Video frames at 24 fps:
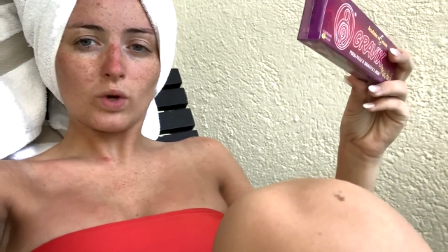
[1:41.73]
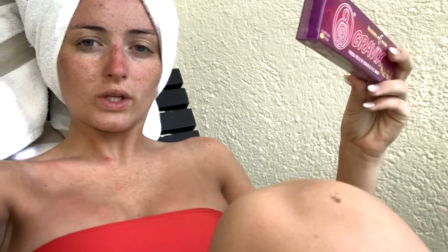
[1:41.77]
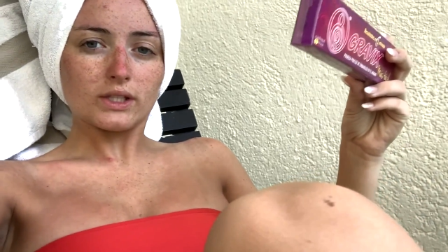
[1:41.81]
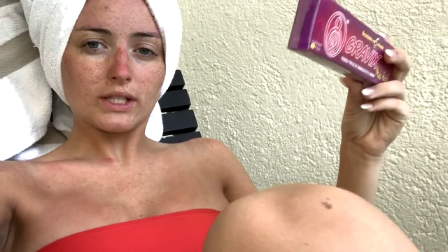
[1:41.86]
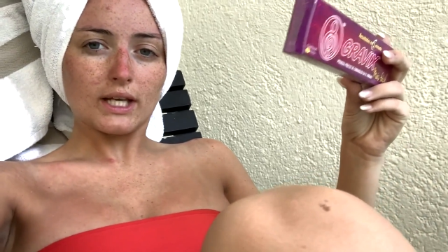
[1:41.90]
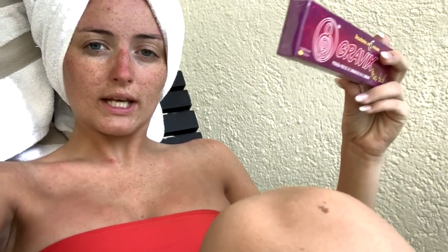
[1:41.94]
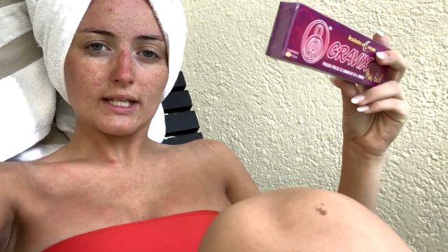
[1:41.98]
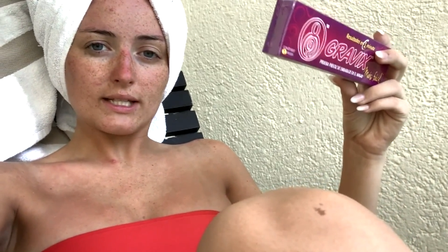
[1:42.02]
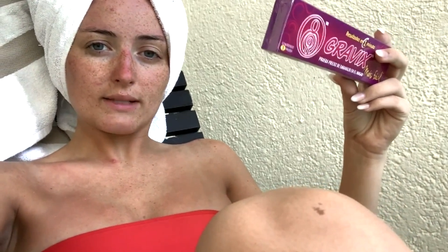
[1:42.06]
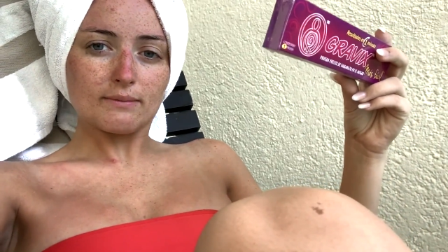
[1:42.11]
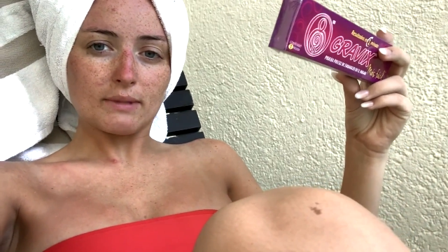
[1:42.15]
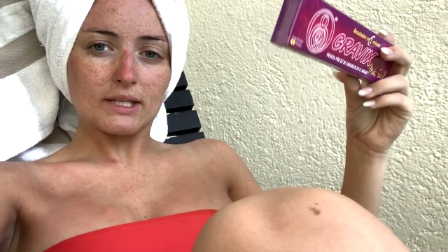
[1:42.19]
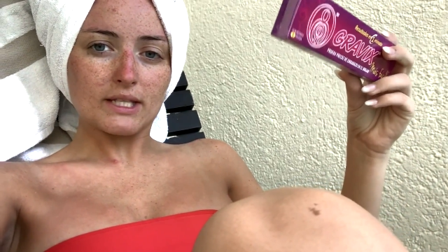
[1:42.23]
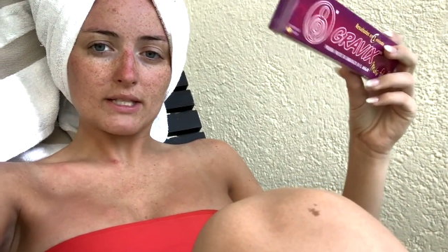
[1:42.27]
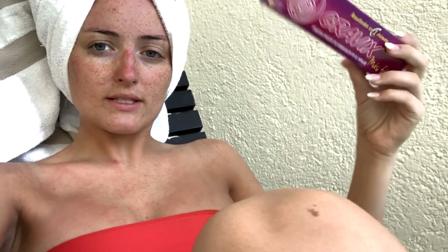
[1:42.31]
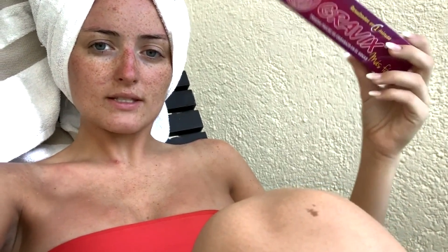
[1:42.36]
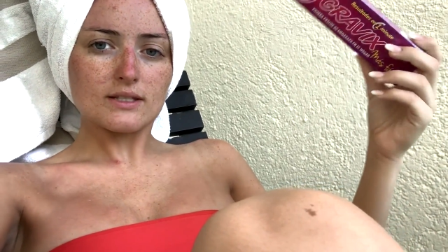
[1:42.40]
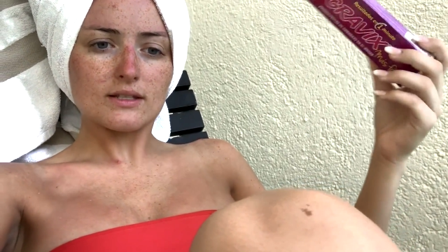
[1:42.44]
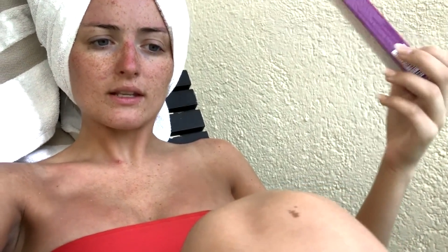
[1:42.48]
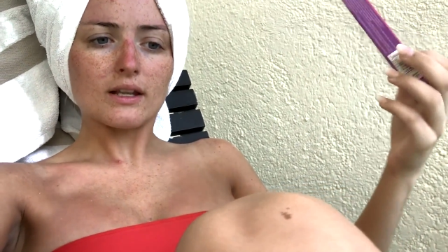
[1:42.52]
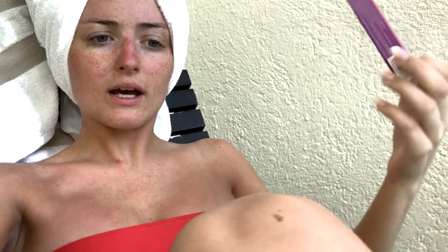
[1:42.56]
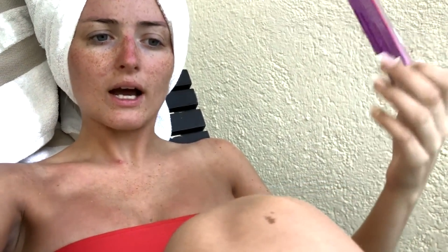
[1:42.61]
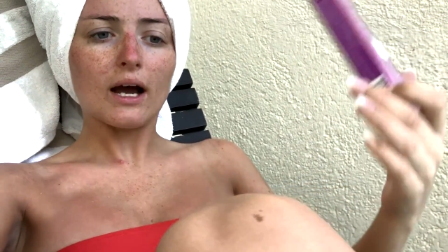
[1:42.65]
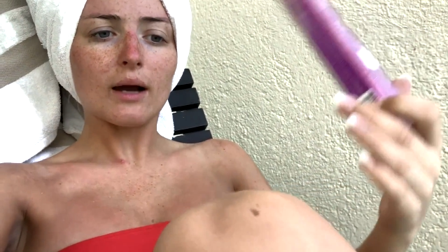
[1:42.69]
one line
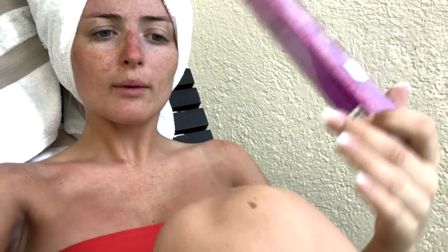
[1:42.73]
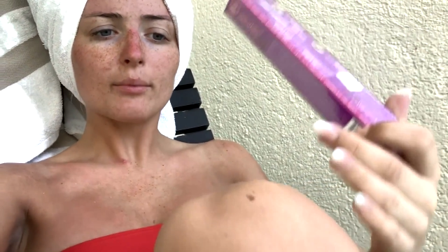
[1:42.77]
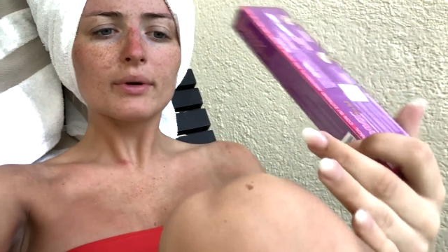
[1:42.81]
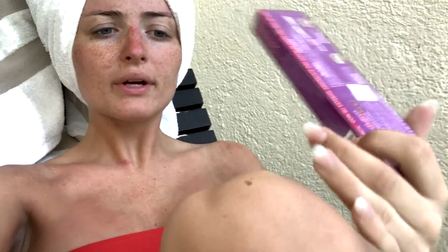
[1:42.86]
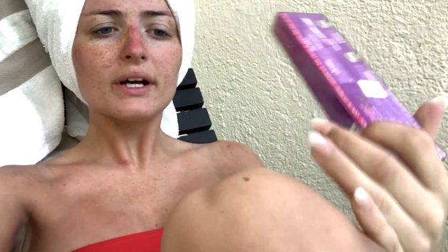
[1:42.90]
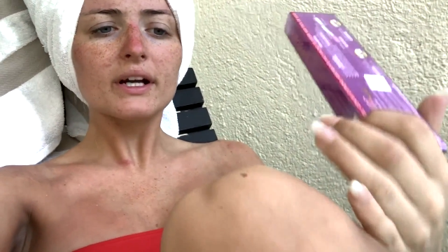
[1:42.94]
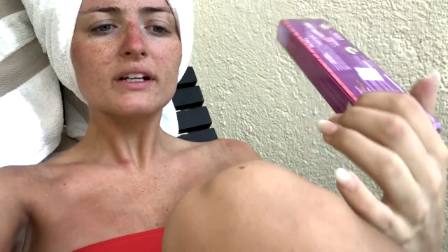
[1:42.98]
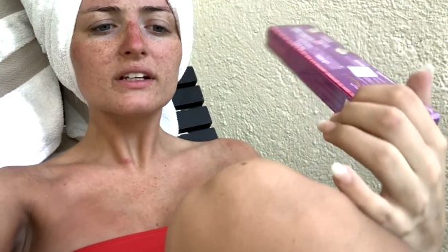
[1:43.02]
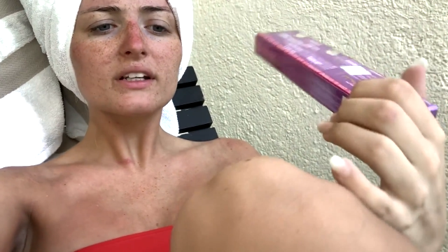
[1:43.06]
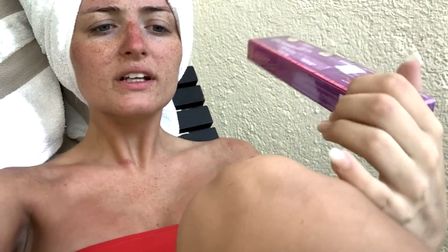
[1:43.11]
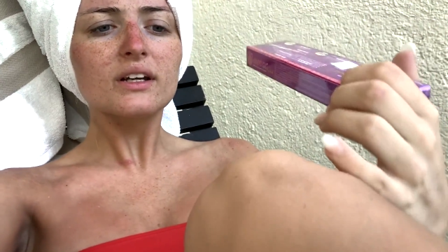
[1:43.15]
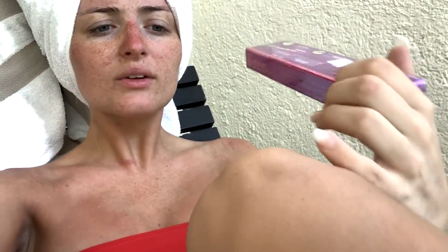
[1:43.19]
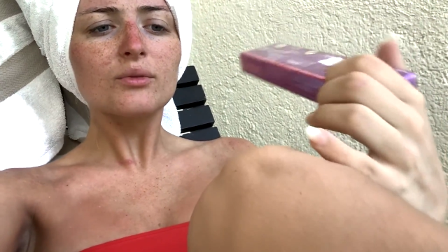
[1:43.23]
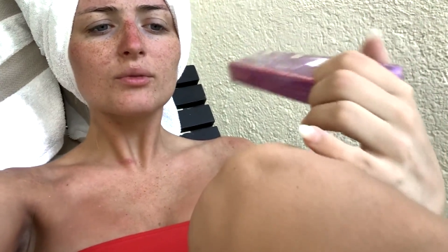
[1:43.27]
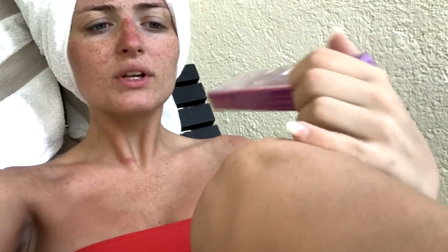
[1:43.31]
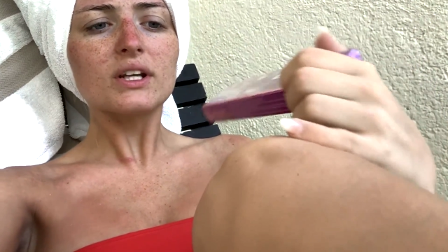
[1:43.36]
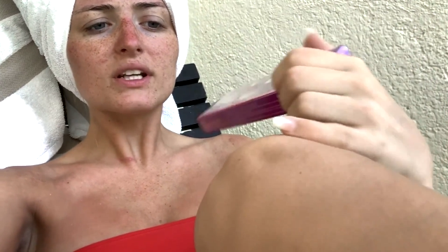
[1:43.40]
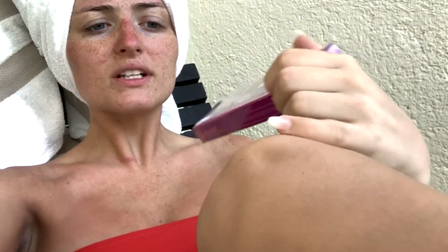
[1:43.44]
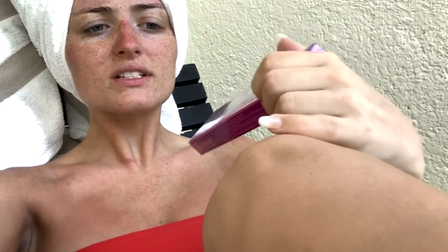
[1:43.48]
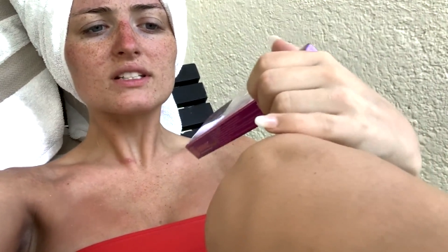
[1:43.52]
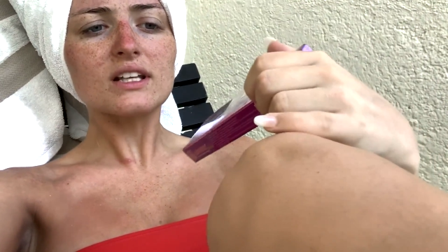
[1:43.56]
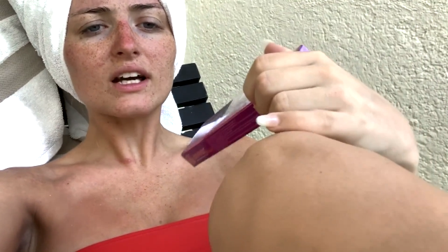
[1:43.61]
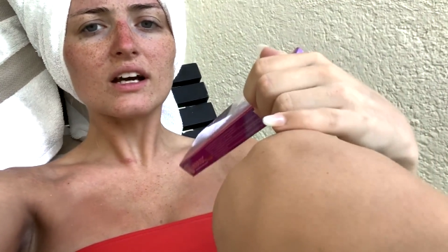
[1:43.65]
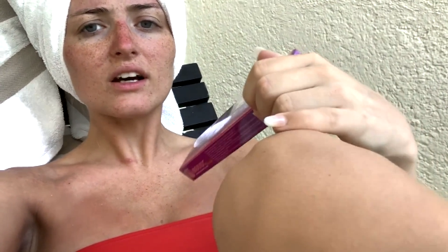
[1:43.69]
means not pregnant.
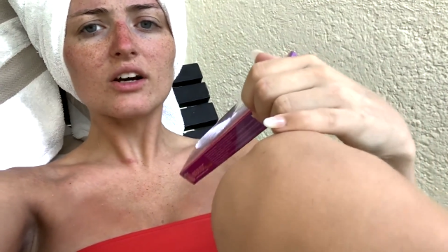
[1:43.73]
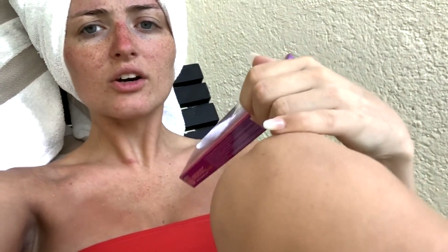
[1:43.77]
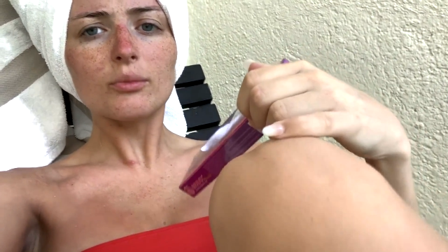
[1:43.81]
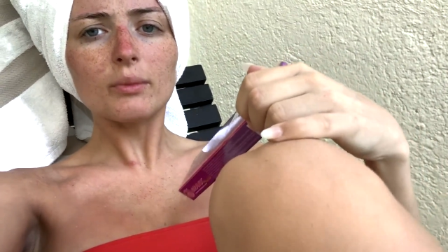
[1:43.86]
What is that?